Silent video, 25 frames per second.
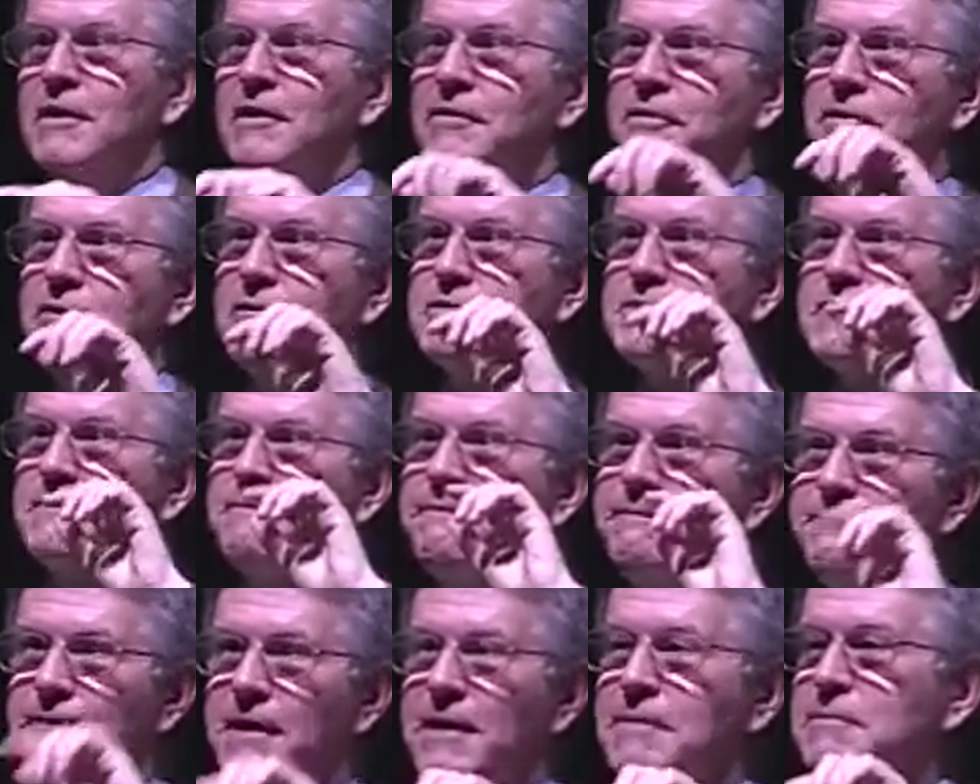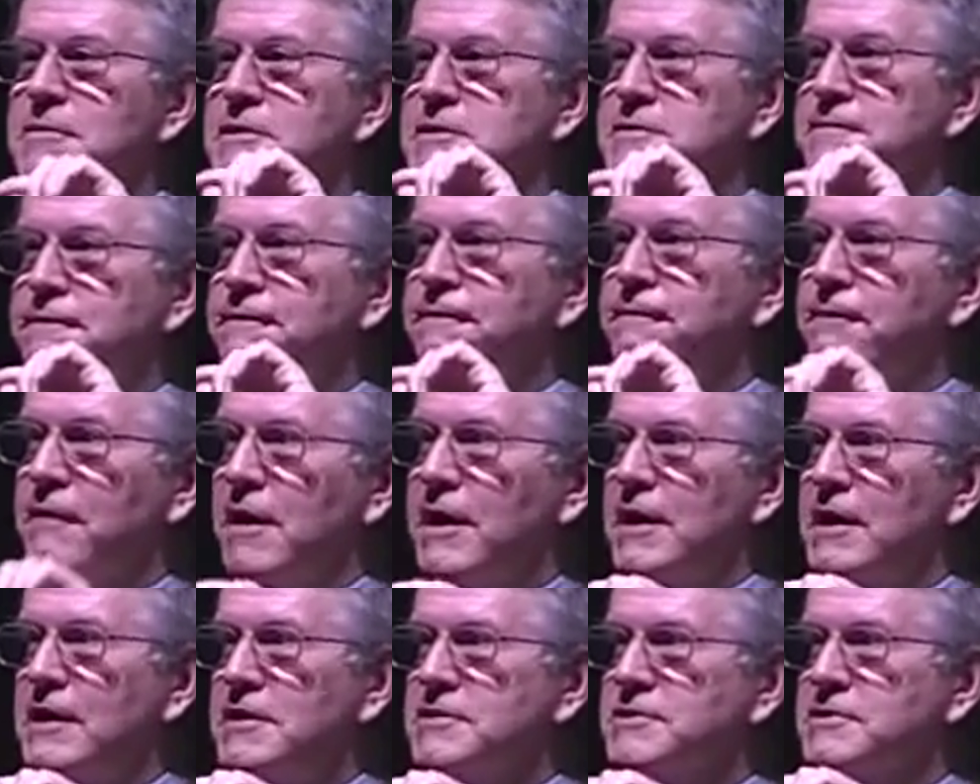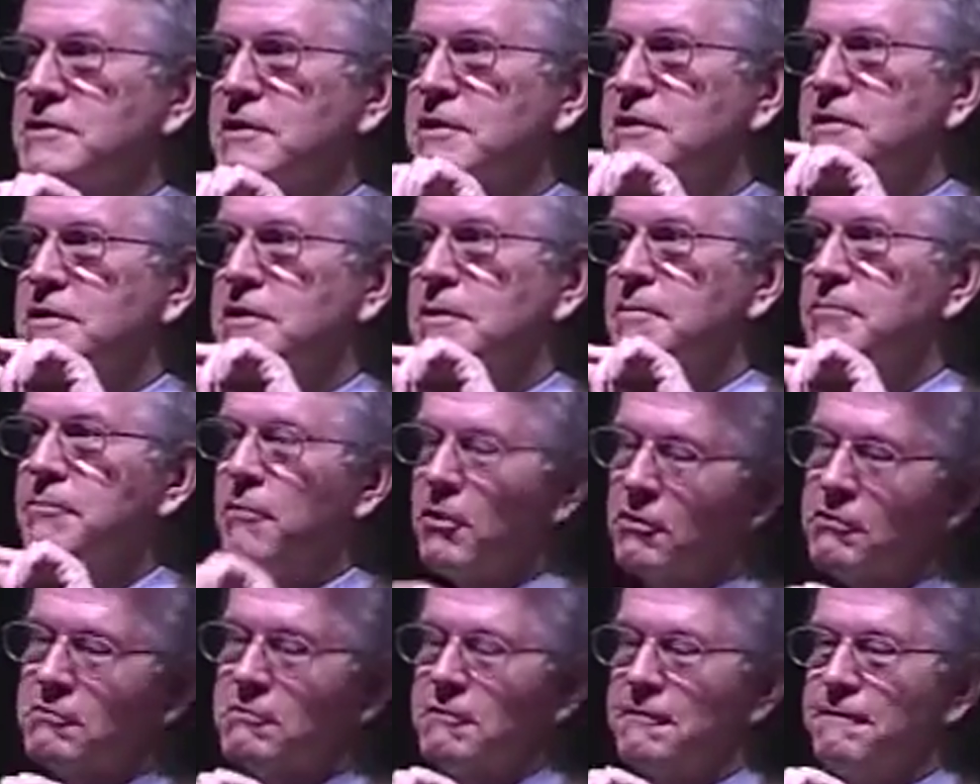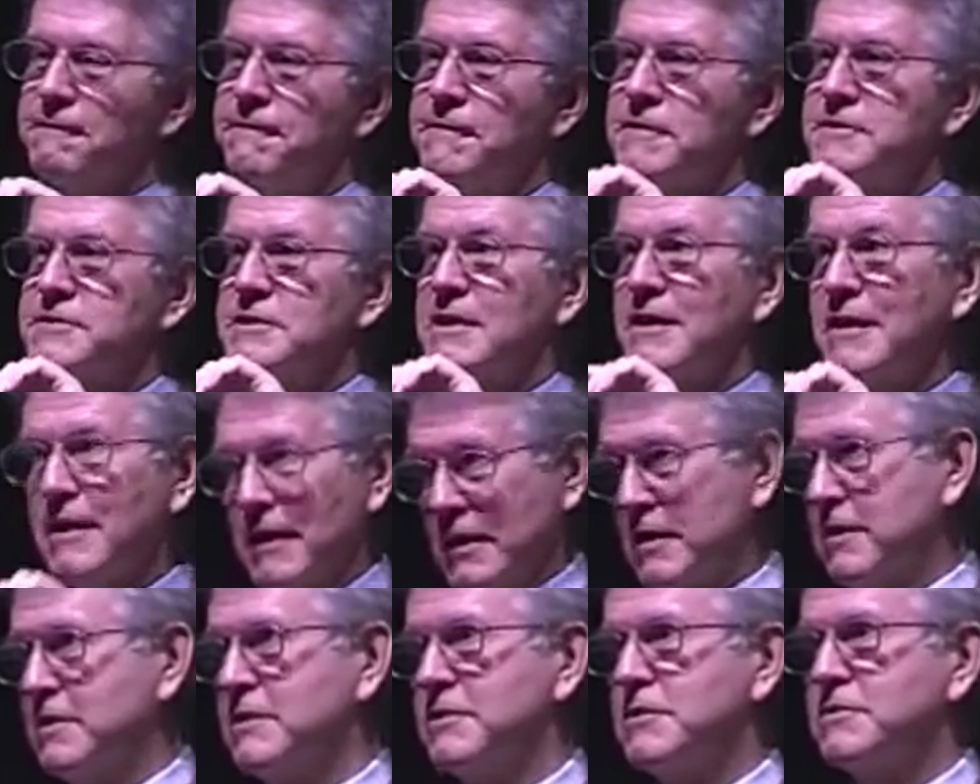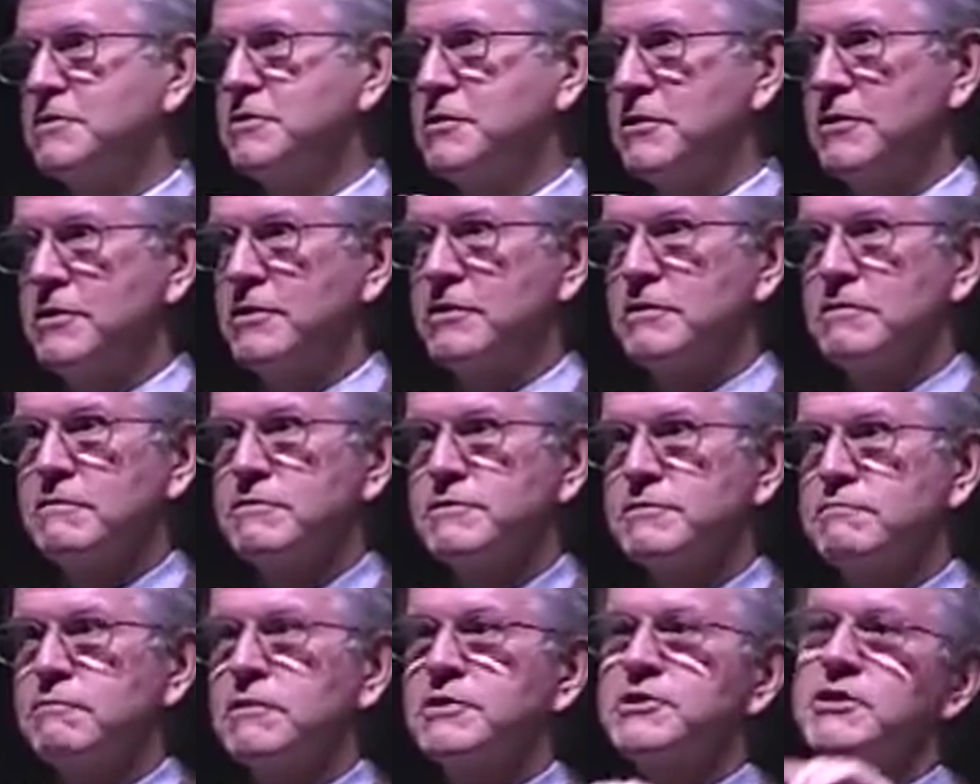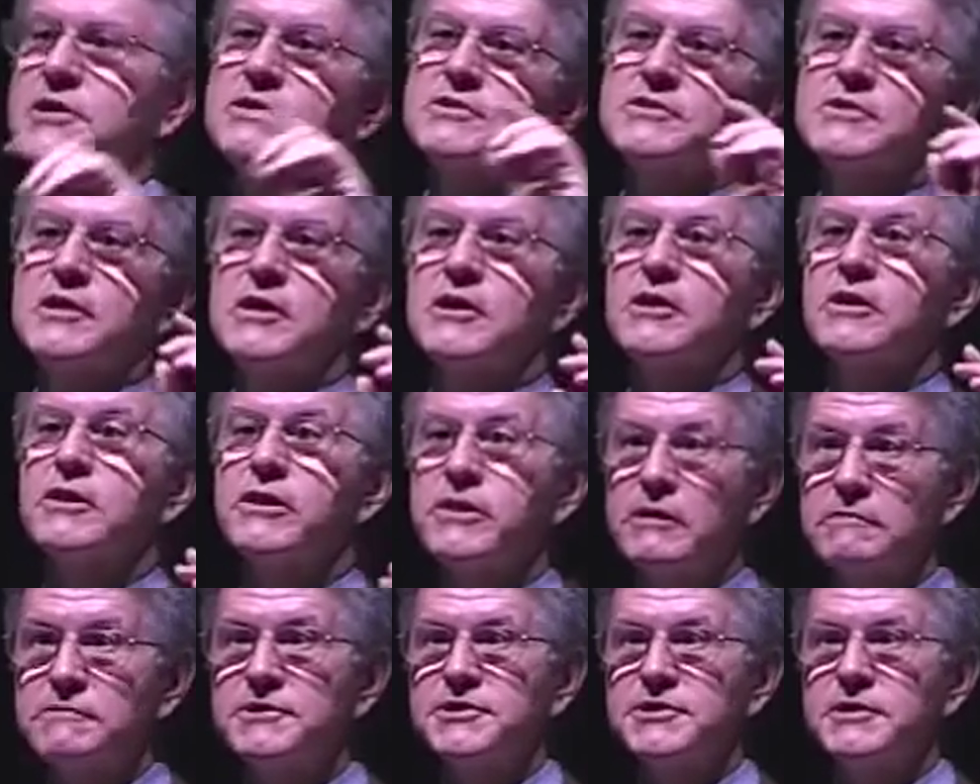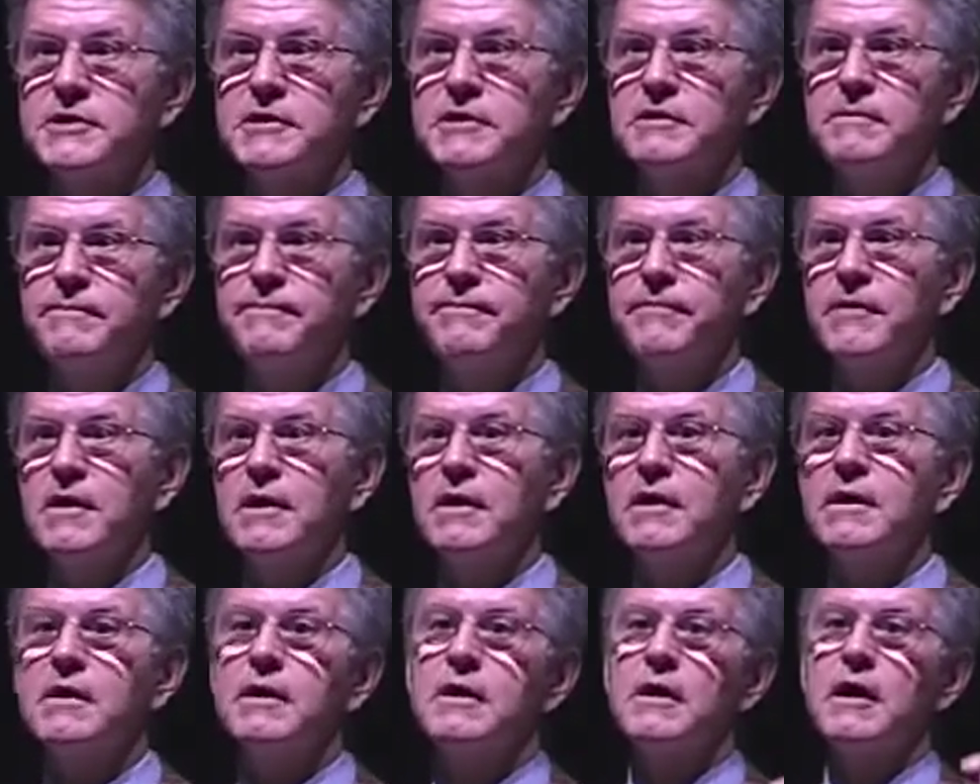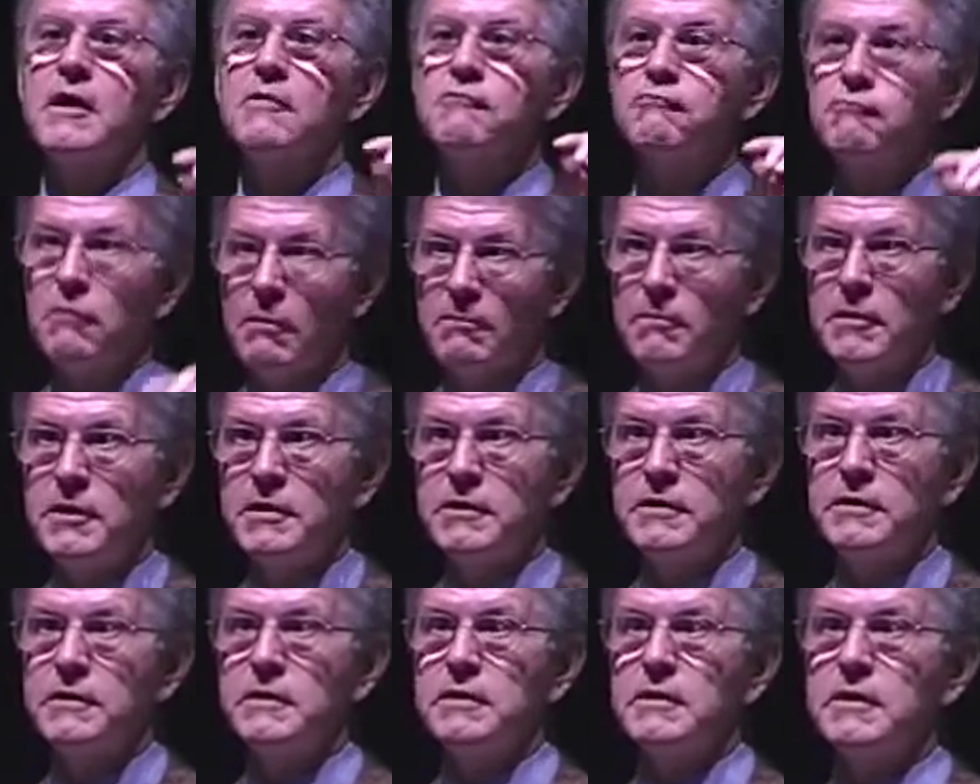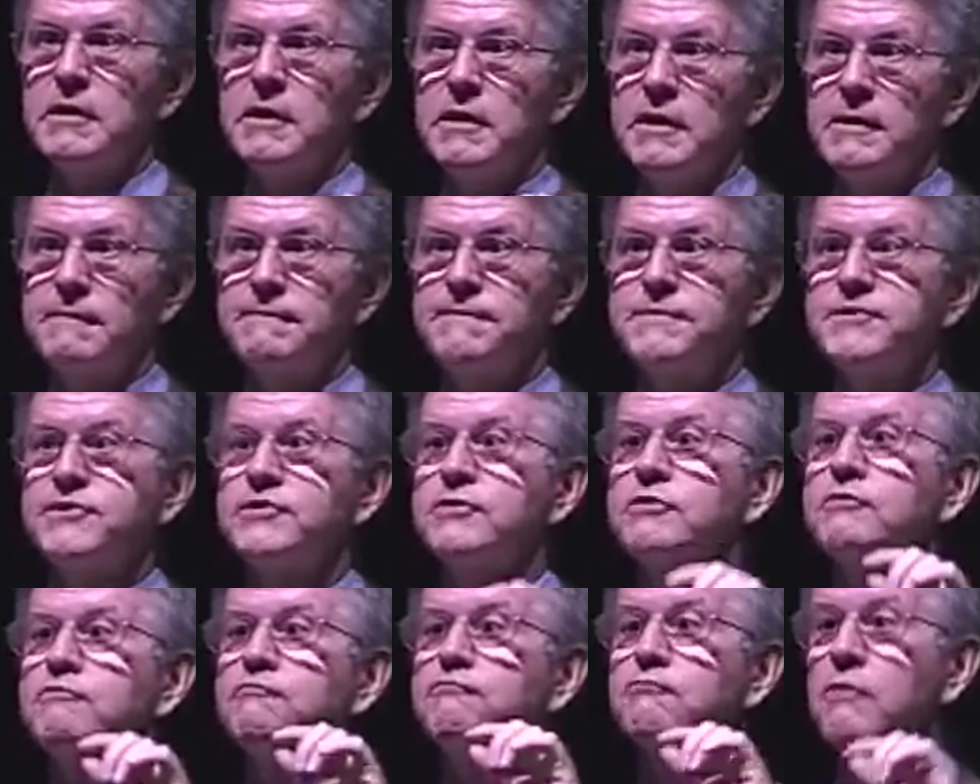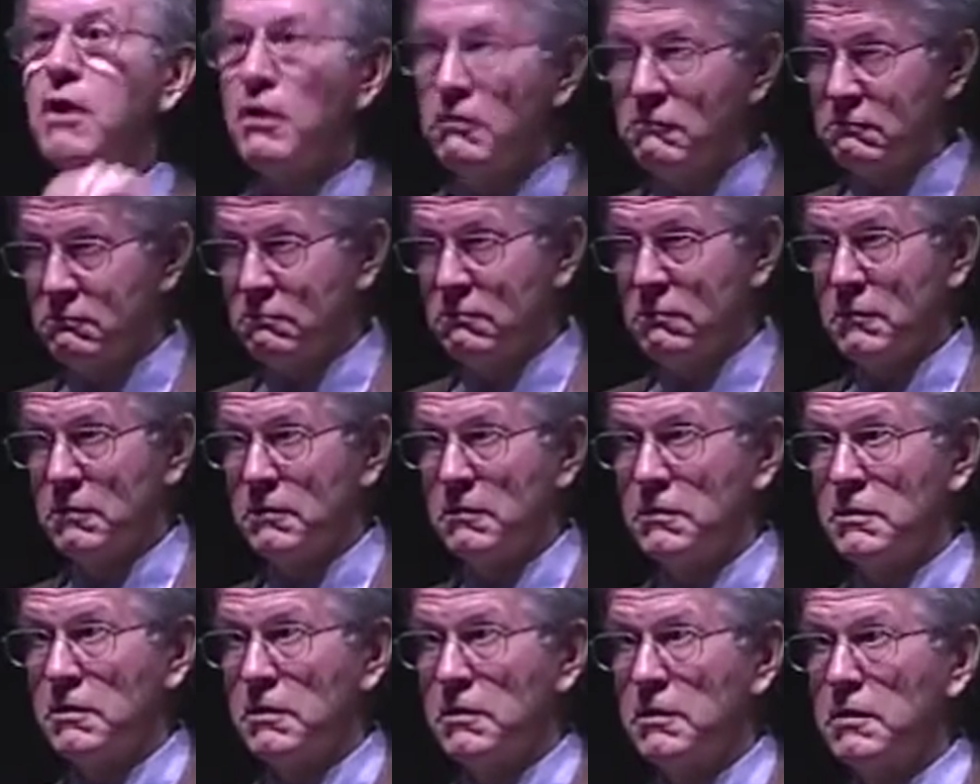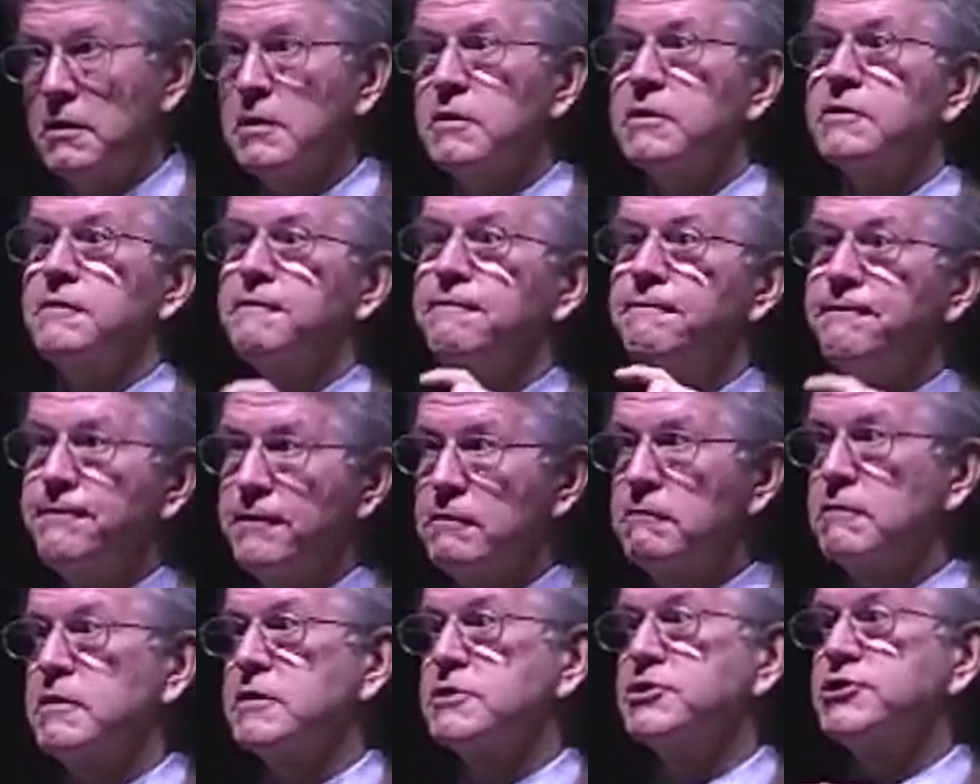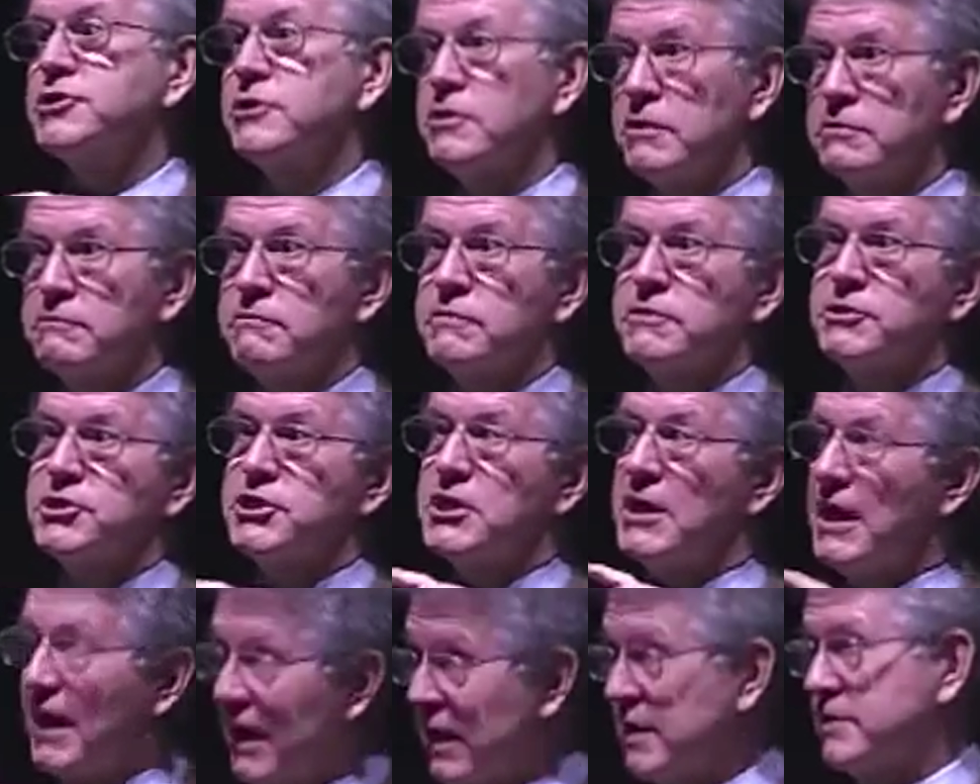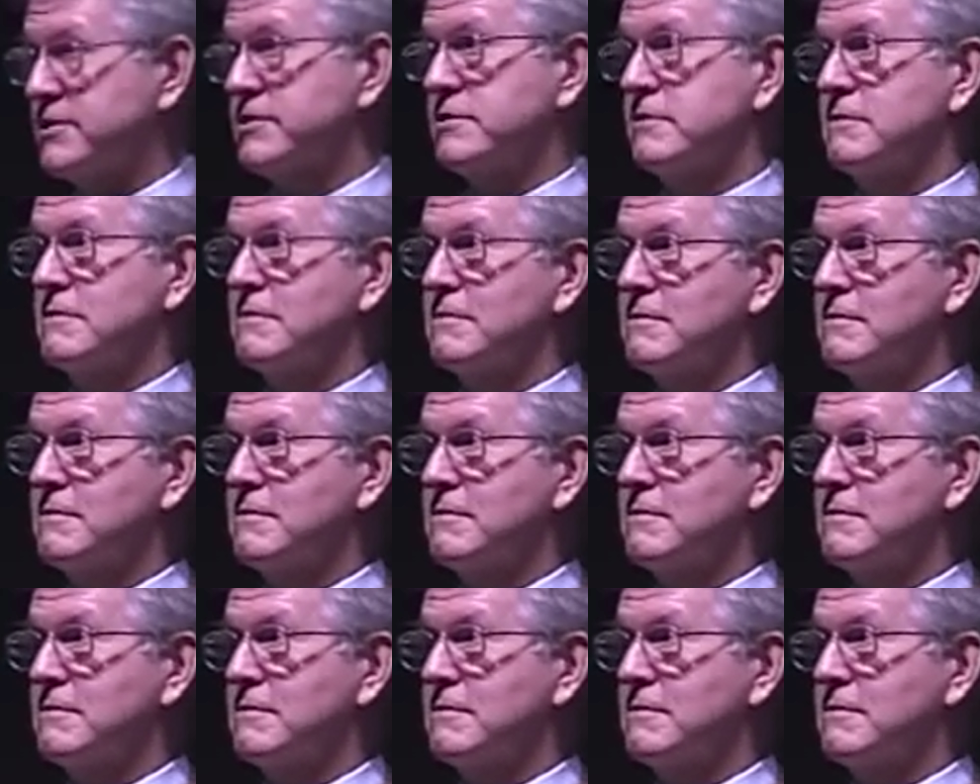There is a famous phrase that demographers like to use, which is the closer a woman lives to Rome, the fewer children she has.